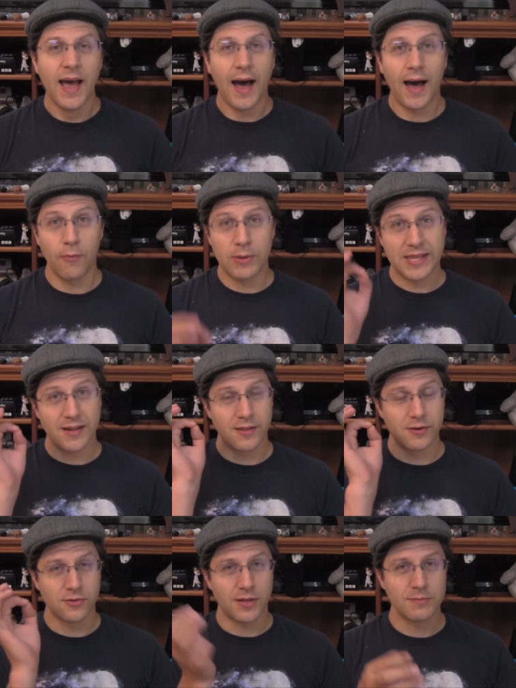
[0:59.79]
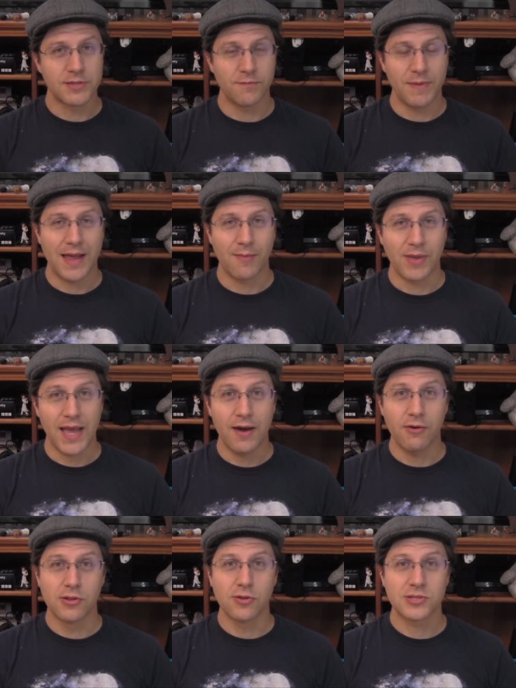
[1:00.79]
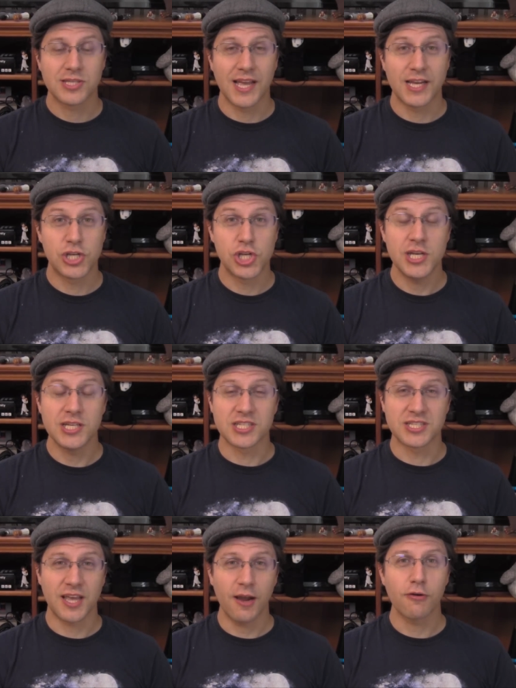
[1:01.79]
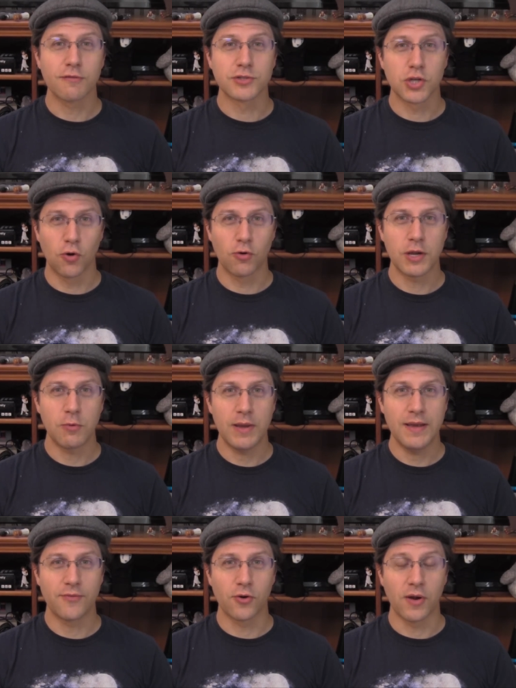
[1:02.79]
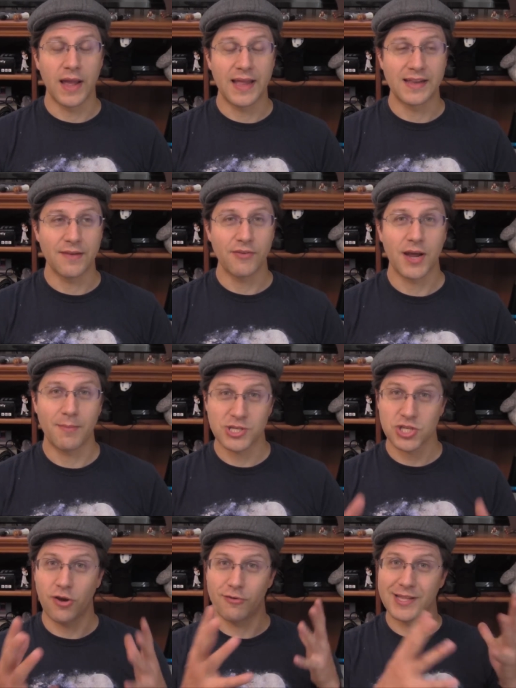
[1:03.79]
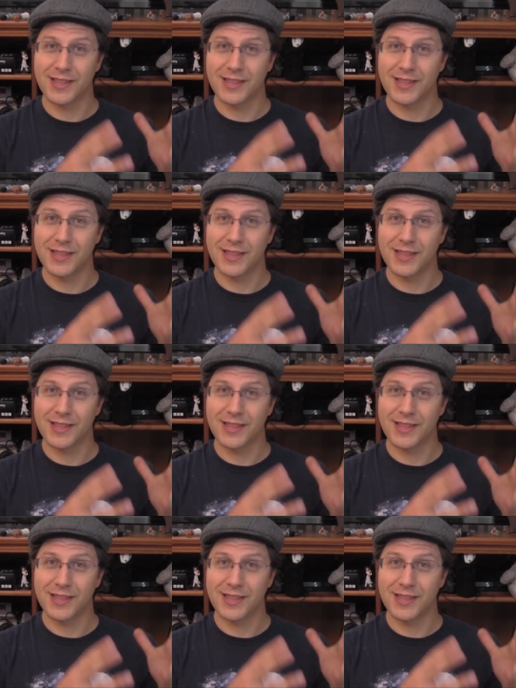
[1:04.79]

Uh, we get a little glimpse of Madame Gao. It looks like she is scared of Sigourney Weaver, and given how much I already